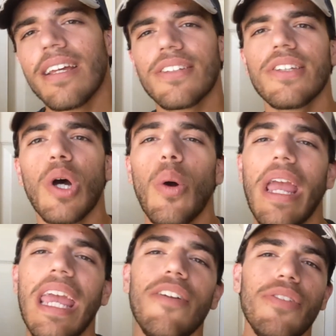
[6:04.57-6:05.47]

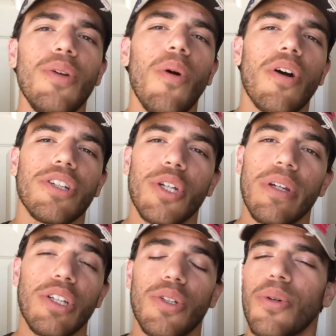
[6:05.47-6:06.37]
So if you are
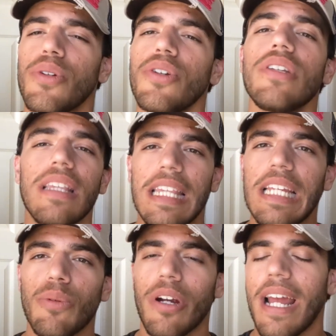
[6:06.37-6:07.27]
doing shoulders,
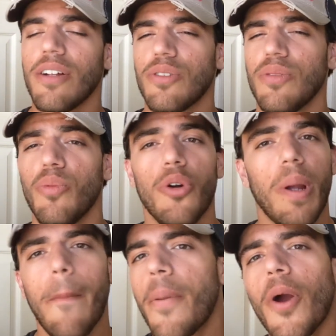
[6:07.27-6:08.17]
these workouts
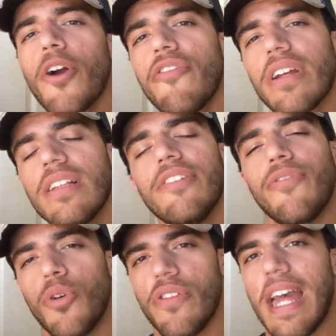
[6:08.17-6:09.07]
work perfectly
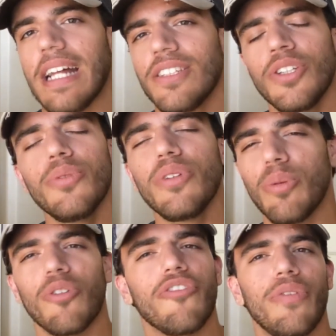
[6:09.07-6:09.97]
for that too.
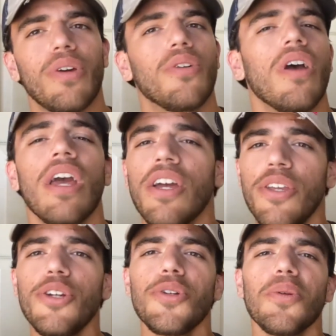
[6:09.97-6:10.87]
You will feel
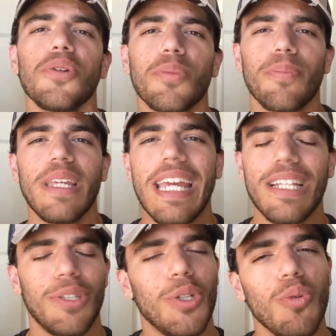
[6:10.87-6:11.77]
your shoulders
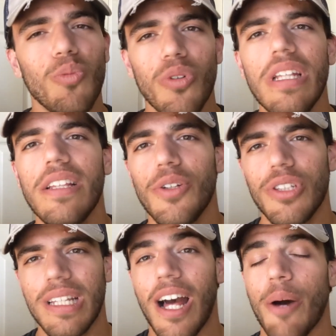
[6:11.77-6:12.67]
begin to really
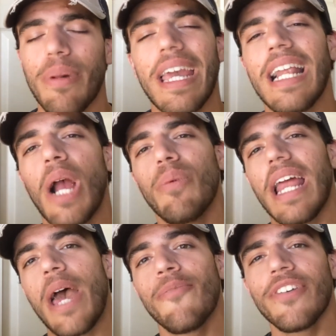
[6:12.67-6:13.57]
loosen up, and I
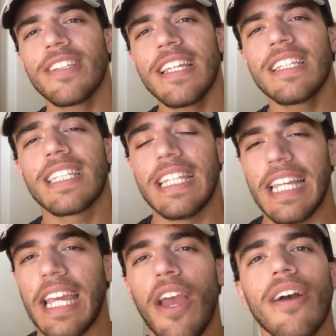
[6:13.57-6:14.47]
would emphasize
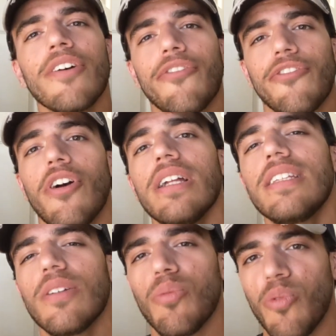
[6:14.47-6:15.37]
the
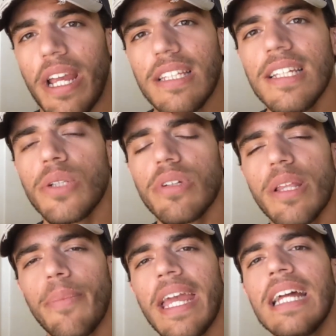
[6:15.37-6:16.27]
front raises with
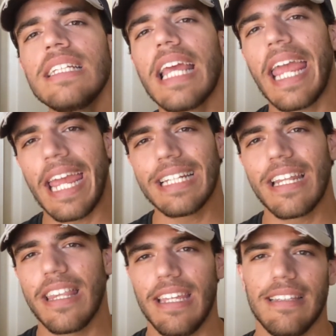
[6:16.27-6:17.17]
the band and
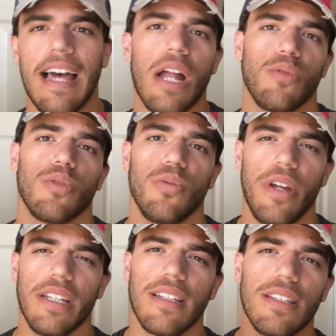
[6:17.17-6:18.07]
the lateral
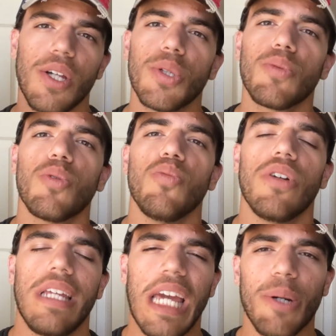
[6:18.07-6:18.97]
raises. Those will
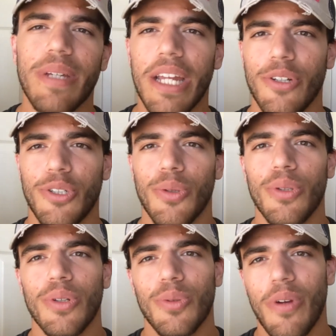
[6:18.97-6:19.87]
really help get your
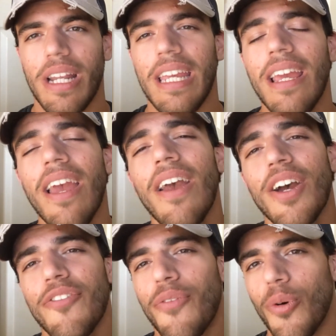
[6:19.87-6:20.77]
shoulders ready
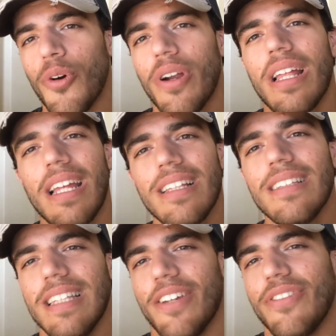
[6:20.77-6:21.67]
for
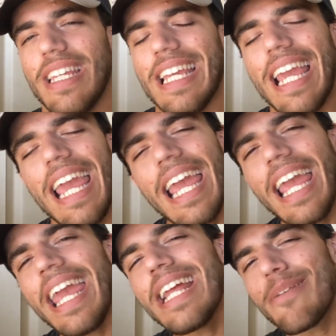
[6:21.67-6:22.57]
lifting
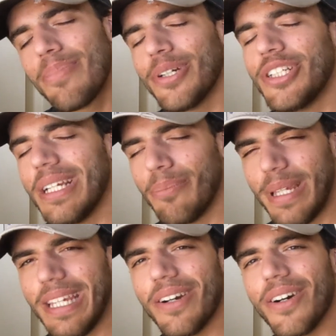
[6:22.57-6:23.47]
and pushing
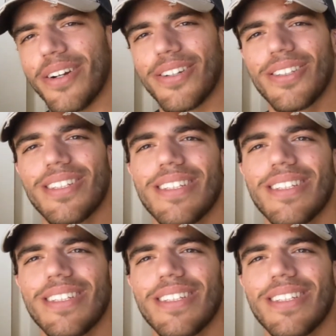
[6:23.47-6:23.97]
PRs.